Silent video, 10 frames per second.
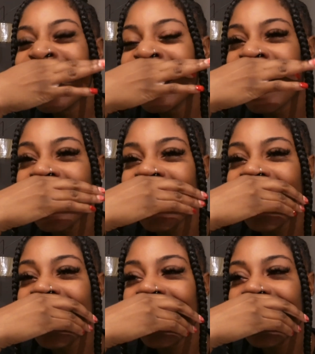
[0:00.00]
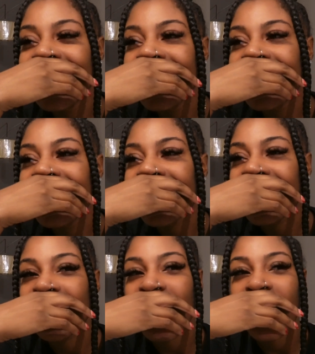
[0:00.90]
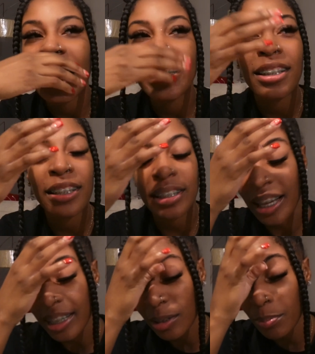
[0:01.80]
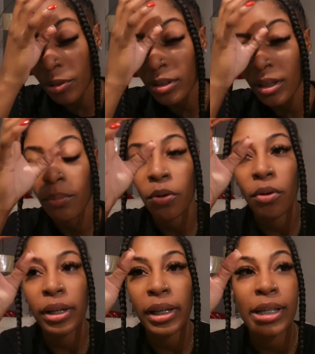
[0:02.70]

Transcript: Why? Cause I accidentally like spilled something on it.